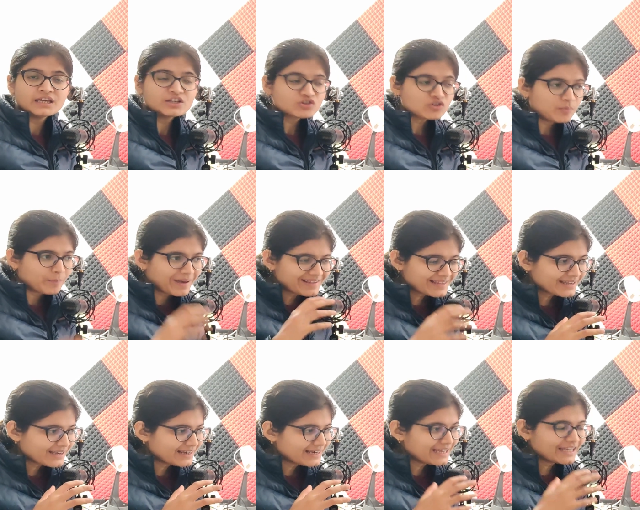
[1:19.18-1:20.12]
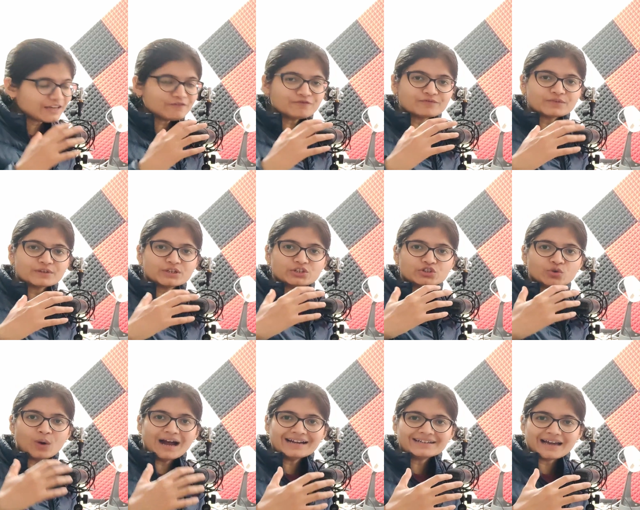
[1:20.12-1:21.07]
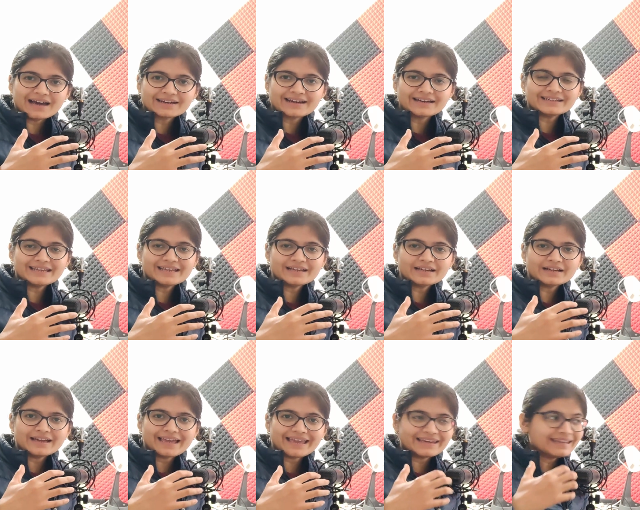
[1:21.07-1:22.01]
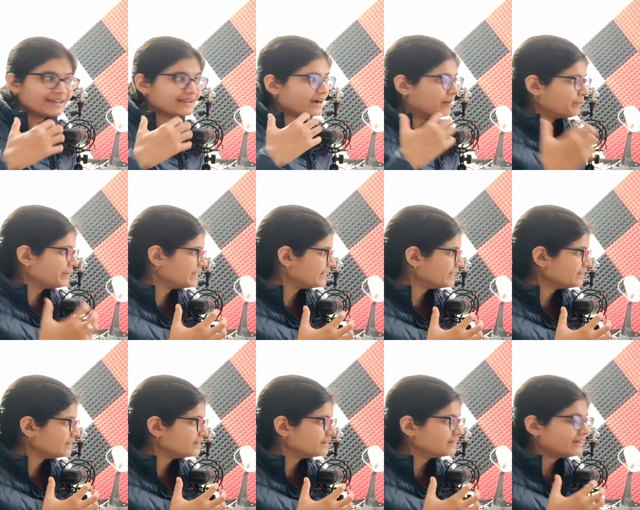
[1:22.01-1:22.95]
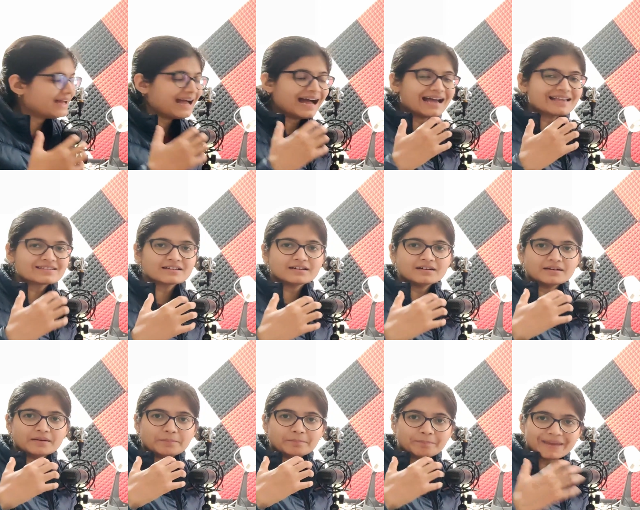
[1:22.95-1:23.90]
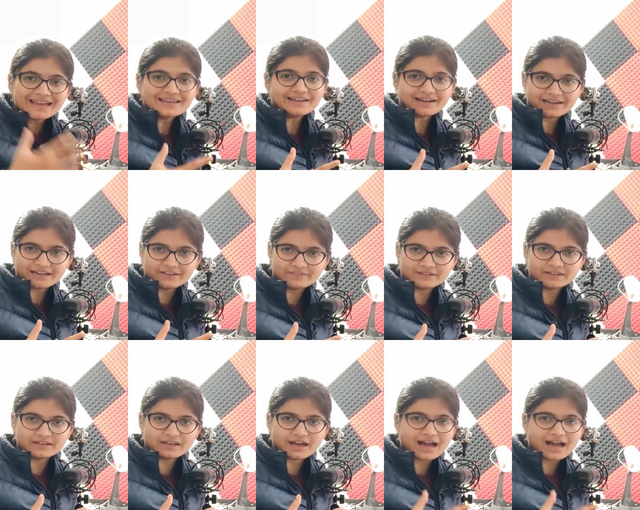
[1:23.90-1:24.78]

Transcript: So basically, if you are targeting any company as a beginner level,